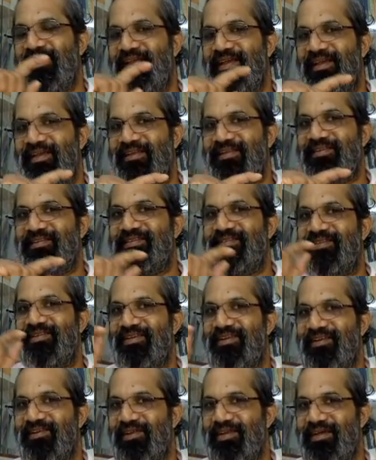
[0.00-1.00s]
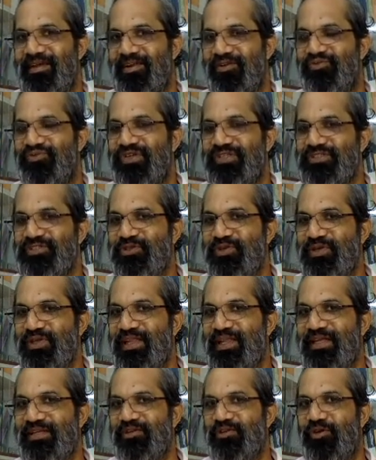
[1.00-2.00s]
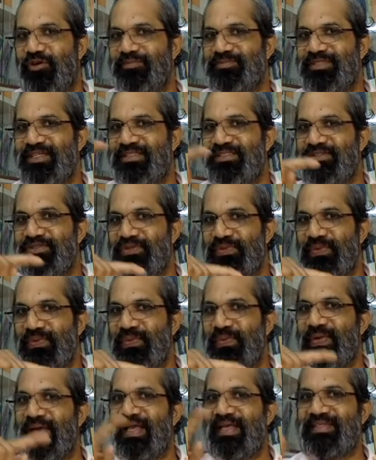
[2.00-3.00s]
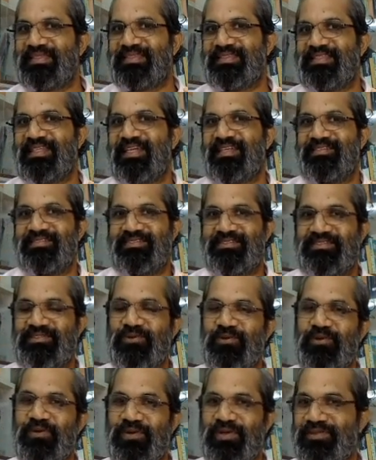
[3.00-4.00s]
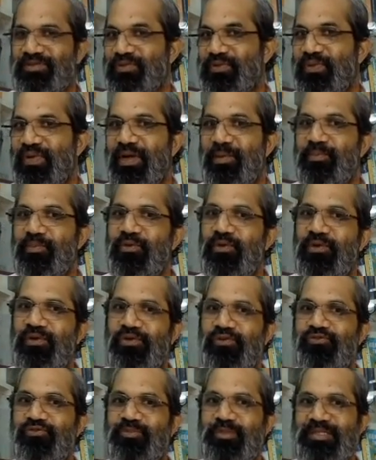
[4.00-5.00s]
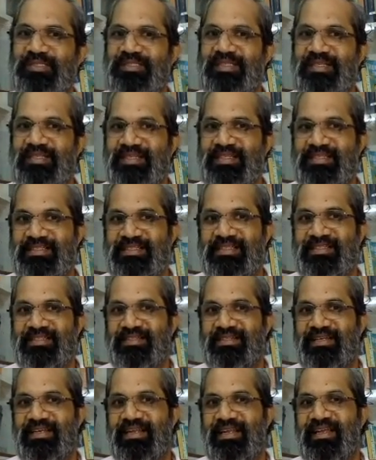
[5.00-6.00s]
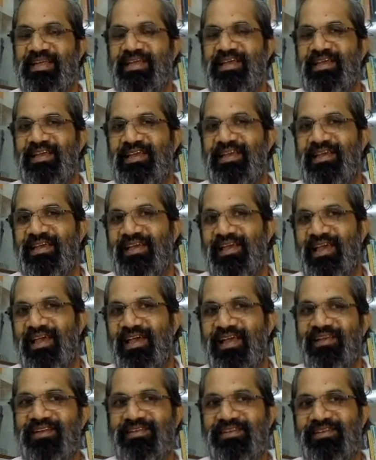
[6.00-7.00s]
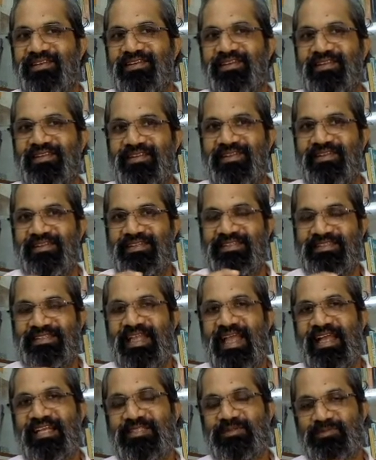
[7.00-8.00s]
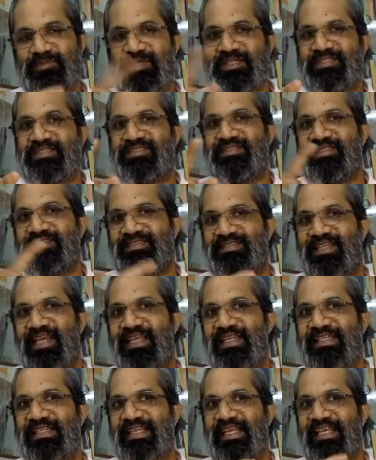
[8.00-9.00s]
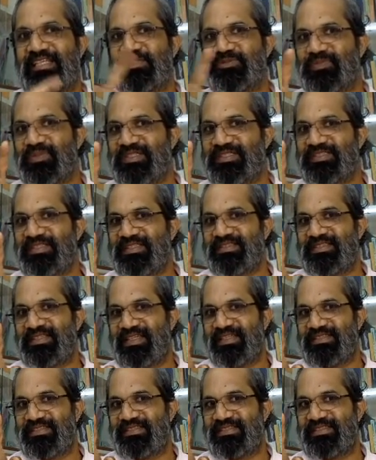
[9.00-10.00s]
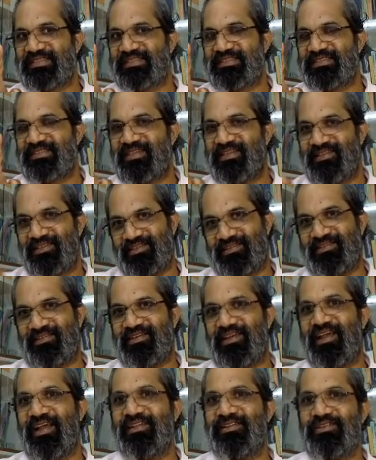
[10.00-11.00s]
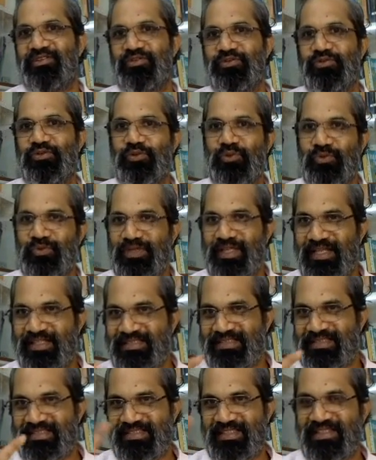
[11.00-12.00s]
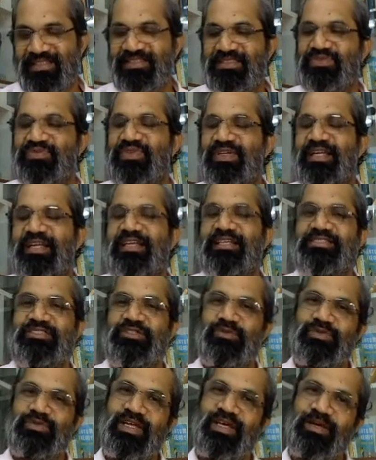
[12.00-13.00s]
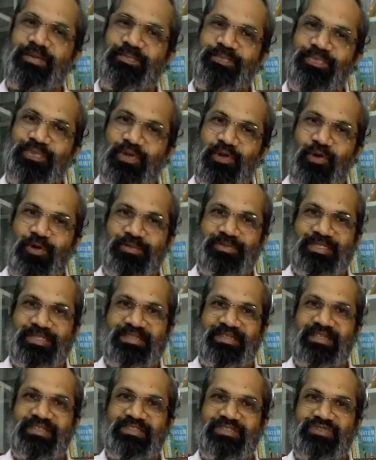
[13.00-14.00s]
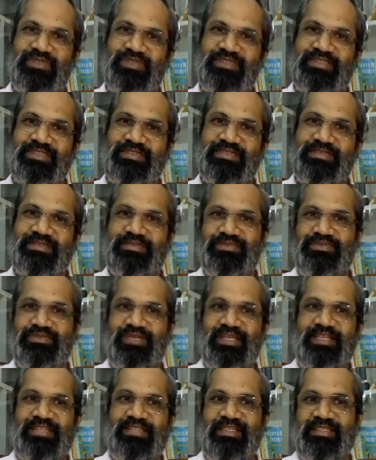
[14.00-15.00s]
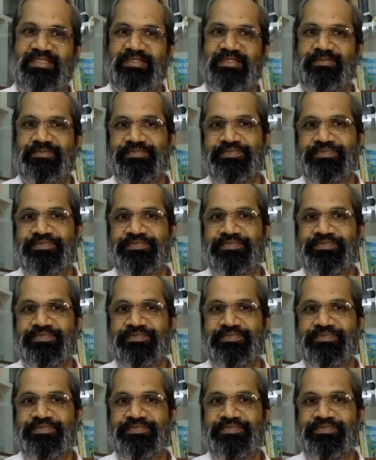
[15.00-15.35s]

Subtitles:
It refers to that object through a sense or through a mode of presentation. And it expresses the sign, expresses the sense. And through that sense we reach out the object. That's what Frege says.